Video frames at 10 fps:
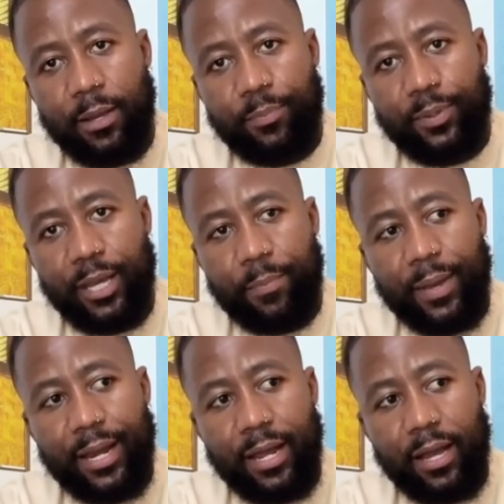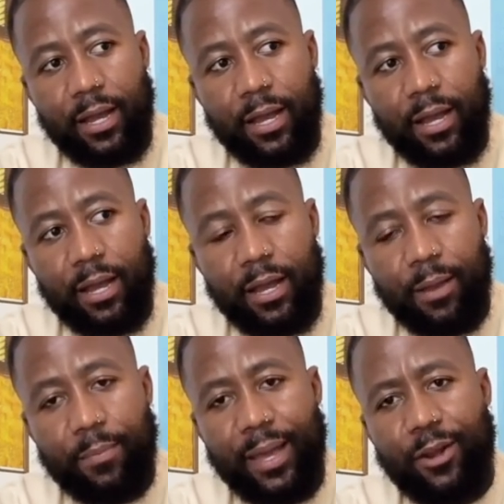be a man, uh, a
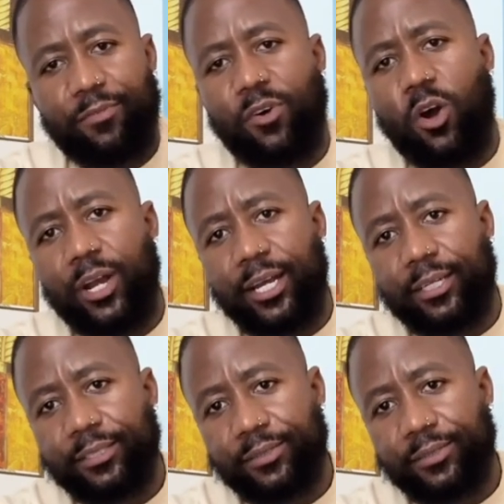man of honor,